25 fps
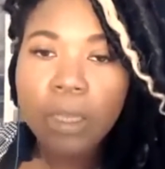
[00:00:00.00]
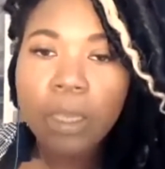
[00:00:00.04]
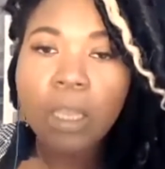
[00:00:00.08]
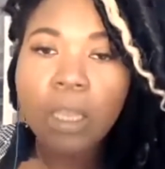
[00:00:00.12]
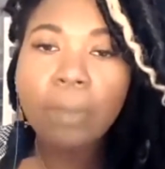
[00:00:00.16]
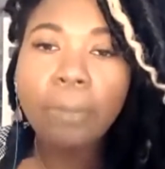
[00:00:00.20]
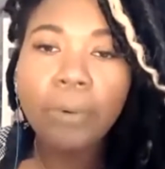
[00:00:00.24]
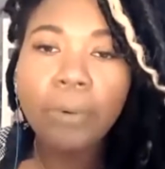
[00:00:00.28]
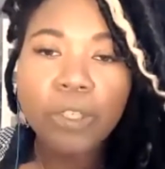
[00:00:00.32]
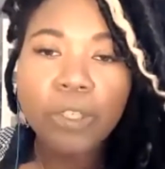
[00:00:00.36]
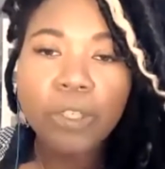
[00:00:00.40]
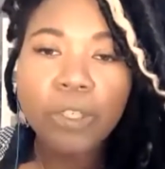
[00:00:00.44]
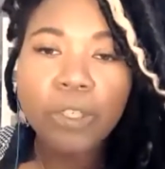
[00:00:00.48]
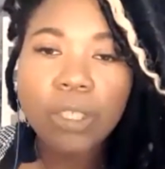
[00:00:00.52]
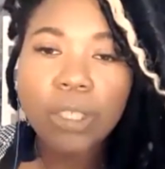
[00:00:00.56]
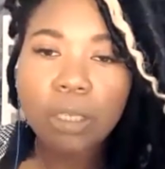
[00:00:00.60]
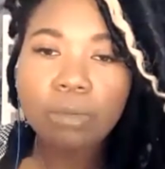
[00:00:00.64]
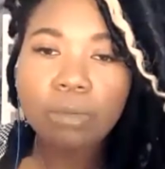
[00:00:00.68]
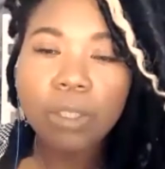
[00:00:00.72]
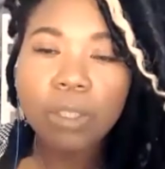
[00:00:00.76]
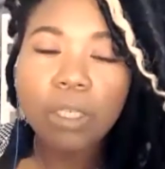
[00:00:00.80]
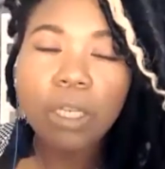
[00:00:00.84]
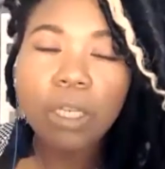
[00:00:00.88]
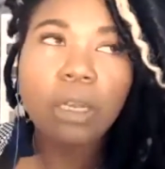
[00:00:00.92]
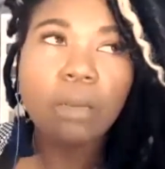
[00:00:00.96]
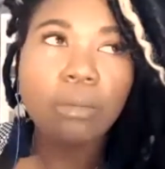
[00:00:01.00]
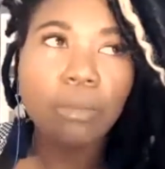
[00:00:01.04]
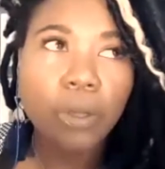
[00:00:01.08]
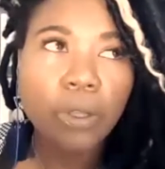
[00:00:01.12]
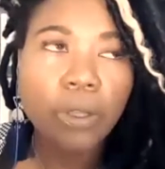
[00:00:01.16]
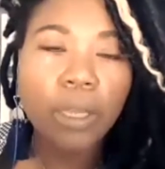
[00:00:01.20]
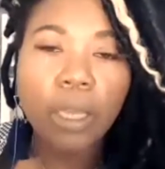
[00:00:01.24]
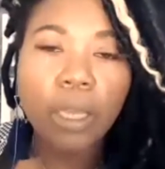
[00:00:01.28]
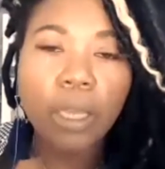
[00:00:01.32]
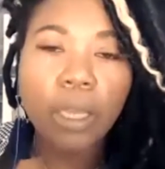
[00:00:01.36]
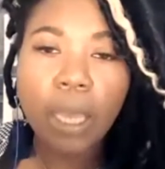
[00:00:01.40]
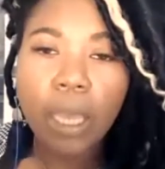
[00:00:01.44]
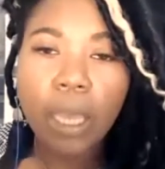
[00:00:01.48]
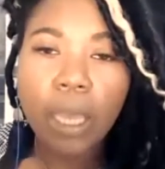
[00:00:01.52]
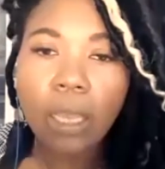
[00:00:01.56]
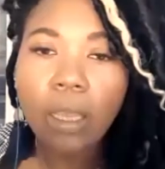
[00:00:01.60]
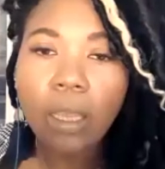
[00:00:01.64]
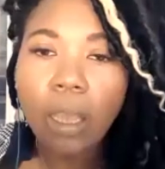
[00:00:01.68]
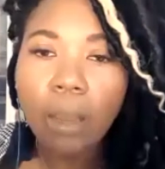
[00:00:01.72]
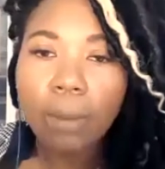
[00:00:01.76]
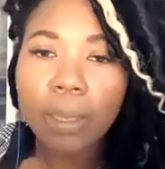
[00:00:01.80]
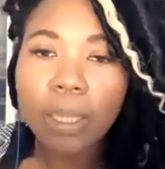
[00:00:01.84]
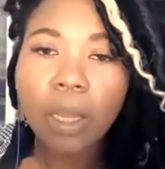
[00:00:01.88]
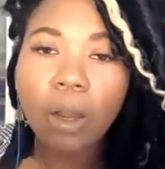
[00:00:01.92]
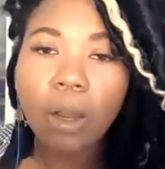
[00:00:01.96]
it pushes them to communicate,
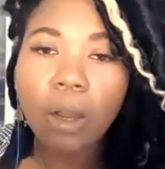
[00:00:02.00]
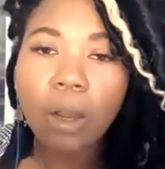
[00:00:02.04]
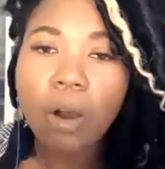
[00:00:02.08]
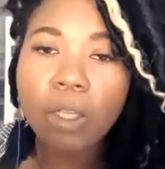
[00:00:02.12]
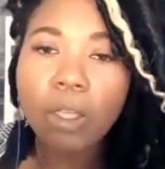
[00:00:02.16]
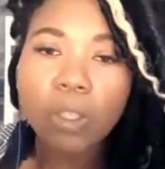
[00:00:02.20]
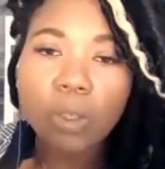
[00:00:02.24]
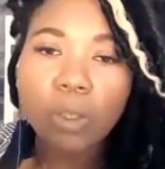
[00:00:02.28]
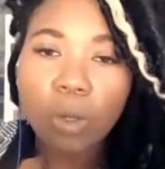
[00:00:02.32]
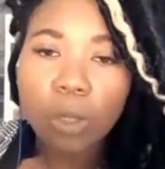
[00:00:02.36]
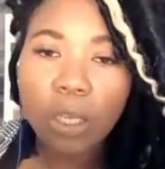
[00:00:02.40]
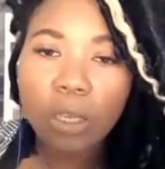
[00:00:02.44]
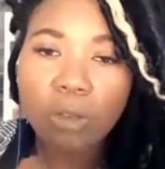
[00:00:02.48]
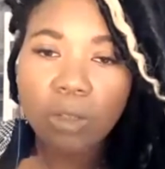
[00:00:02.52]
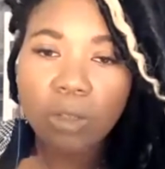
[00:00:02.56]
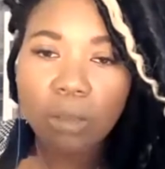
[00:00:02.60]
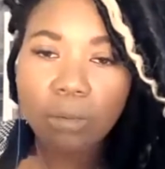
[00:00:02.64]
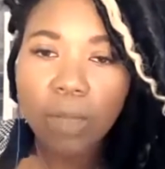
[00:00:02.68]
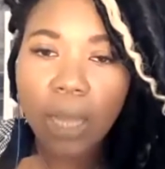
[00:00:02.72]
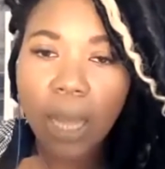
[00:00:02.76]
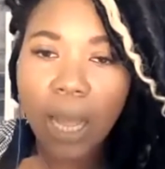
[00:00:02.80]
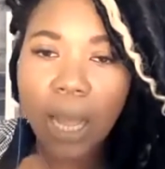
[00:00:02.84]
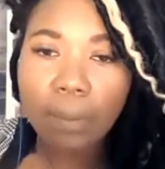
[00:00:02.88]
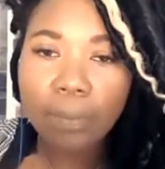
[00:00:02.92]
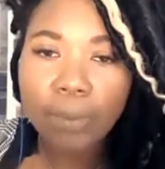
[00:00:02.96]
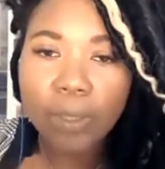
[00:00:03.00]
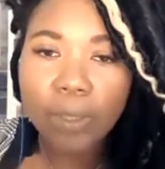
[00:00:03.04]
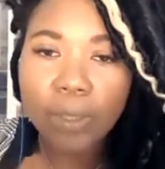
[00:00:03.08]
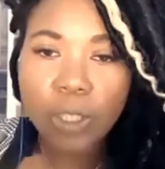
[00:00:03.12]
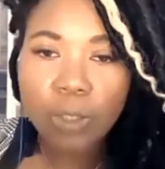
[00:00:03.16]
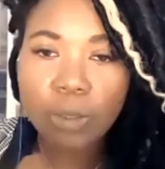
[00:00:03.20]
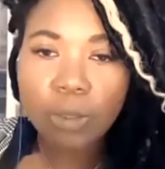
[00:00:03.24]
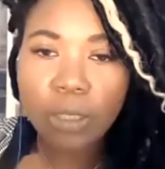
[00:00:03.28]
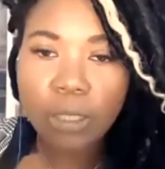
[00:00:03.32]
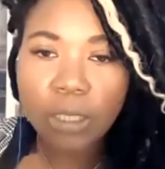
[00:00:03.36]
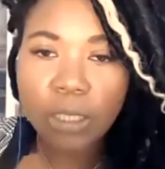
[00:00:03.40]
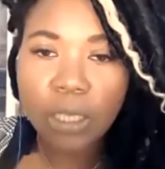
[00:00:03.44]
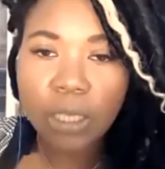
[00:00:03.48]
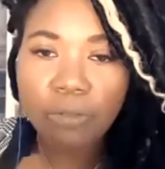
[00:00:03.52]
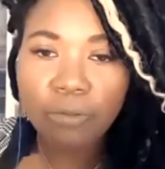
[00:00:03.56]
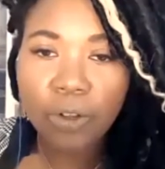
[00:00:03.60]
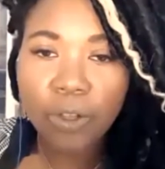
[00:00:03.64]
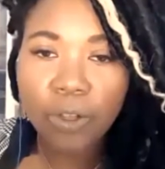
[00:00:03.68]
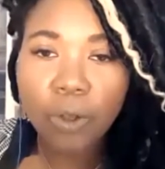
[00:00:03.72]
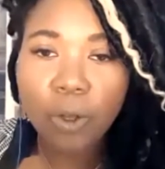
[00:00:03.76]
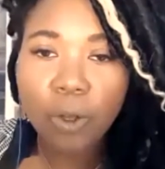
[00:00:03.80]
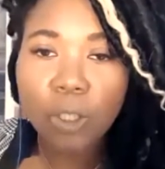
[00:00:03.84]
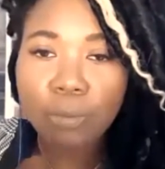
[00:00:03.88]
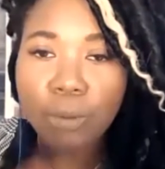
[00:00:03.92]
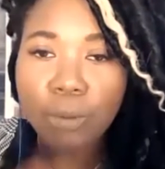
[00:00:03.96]
but it also gives them the opportunity for
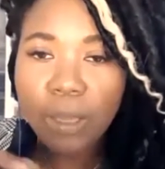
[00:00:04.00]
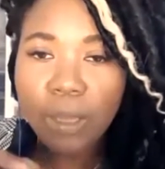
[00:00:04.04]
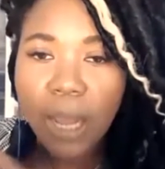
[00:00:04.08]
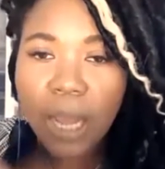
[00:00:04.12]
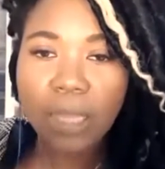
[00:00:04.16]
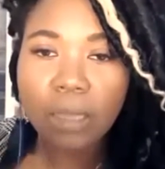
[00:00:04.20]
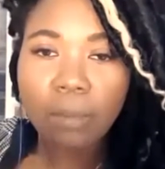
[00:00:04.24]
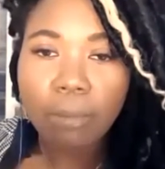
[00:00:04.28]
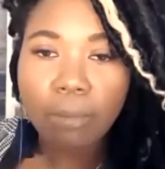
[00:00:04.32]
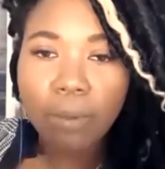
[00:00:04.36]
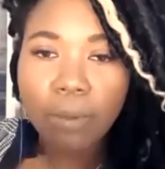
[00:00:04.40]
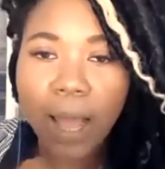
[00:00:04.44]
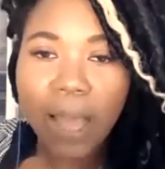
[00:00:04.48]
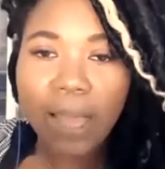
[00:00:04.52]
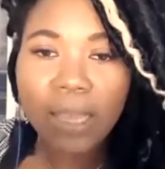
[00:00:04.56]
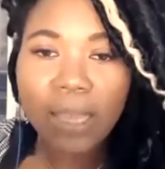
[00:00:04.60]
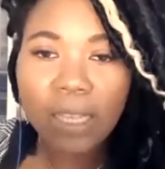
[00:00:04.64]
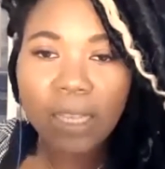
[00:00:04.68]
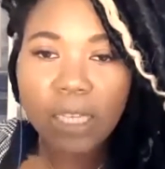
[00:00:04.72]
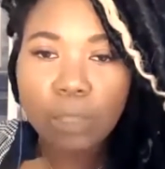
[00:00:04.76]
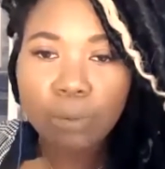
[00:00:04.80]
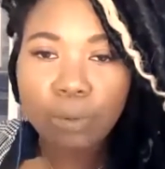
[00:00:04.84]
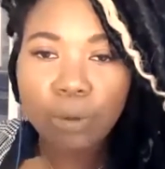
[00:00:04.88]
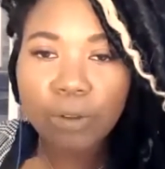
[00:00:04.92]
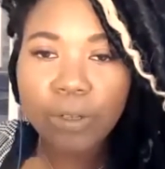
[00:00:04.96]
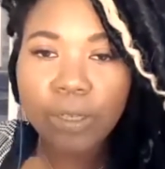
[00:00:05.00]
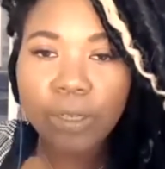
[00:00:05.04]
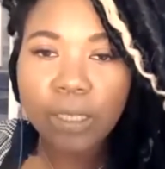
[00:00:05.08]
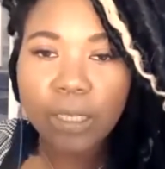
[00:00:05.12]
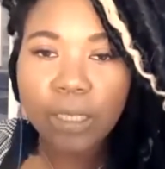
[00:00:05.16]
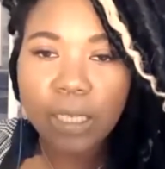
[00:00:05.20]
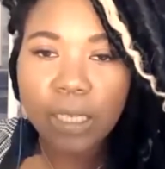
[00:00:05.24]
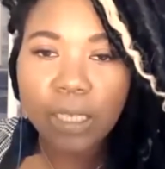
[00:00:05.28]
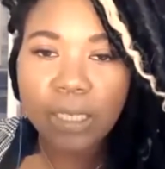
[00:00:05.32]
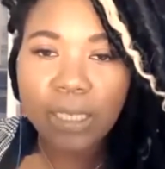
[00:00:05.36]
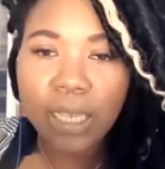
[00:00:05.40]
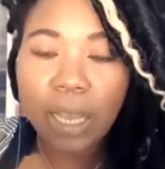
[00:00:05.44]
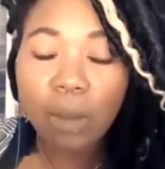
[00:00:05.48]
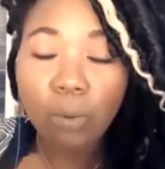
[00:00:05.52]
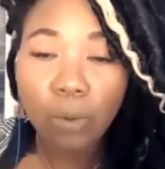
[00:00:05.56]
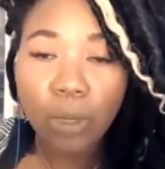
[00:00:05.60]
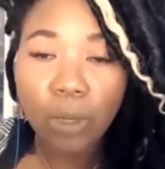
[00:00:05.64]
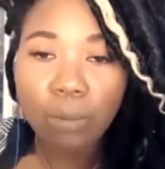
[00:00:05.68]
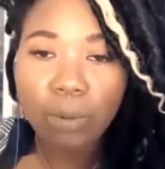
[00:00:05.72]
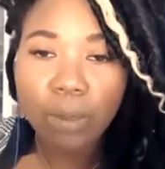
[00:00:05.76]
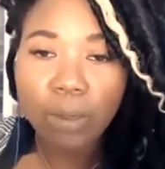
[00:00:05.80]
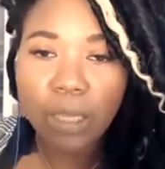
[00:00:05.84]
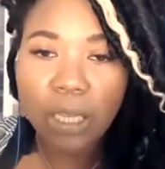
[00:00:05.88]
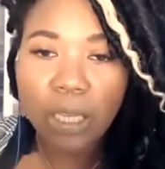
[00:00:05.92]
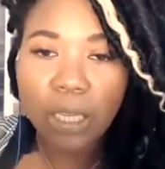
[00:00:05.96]
those beyond the block experiences that we
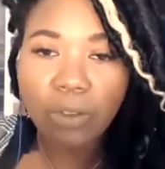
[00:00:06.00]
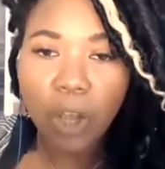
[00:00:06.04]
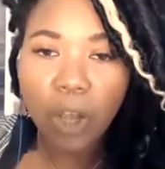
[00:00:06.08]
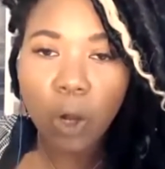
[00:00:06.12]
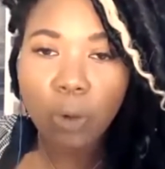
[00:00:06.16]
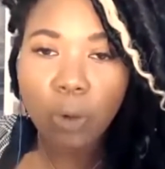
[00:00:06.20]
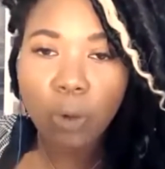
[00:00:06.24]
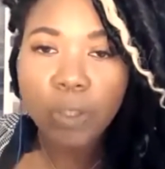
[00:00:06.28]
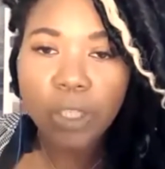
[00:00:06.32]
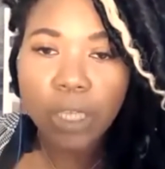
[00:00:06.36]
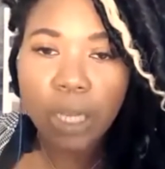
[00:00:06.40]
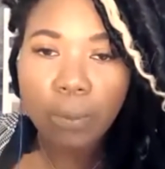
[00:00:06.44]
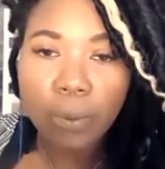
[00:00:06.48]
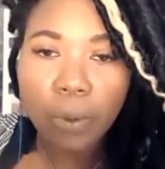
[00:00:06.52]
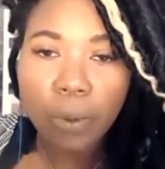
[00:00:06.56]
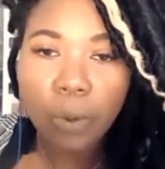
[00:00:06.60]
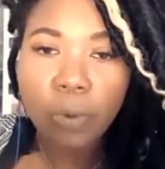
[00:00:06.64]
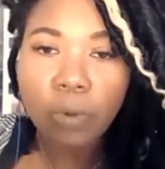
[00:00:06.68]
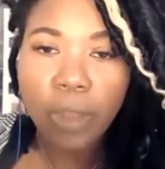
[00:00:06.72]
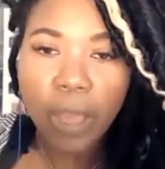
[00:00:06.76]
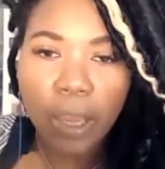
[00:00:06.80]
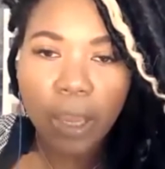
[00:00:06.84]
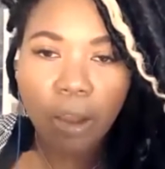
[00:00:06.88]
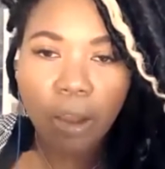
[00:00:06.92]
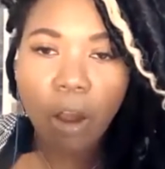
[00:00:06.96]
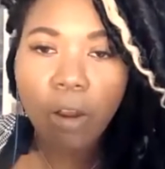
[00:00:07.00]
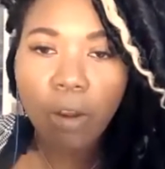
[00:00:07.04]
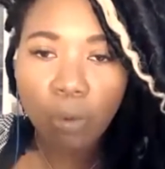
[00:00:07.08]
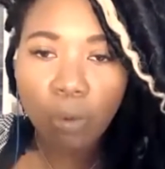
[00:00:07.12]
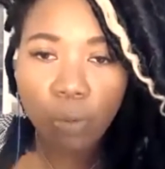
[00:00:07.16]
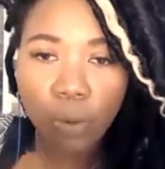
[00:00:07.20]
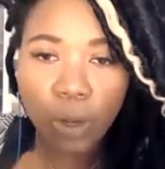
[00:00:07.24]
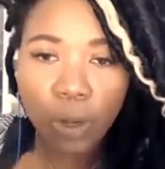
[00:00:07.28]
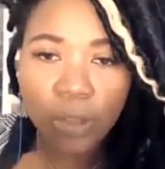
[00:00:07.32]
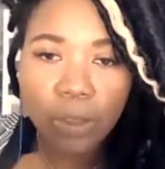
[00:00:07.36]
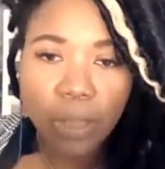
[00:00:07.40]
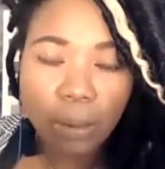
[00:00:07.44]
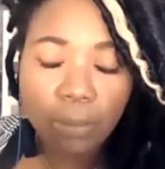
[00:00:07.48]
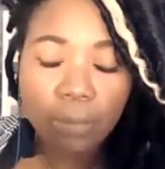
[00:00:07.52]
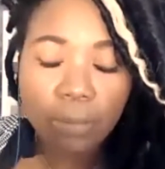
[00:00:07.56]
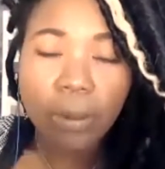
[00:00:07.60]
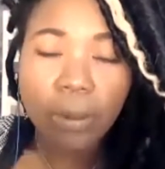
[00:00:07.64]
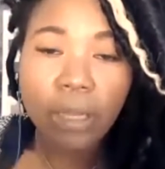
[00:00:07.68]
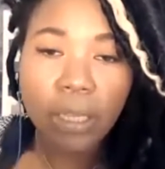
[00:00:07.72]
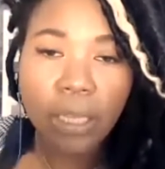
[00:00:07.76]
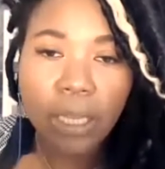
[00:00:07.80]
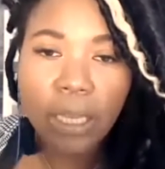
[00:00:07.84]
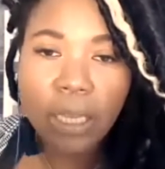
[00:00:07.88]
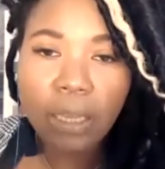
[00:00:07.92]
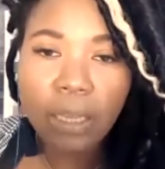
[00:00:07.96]
believe help shape who they are and what they
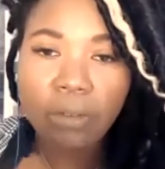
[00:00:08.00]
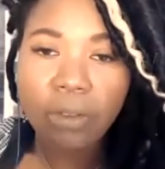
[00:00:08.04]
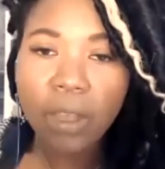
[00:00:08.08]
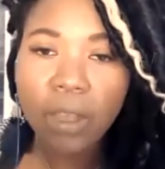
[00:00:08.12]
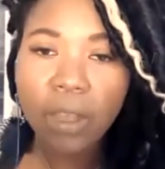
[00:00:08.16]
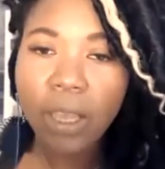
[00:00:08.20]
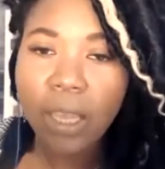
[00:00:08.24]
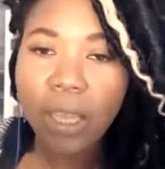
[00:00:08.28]
believe.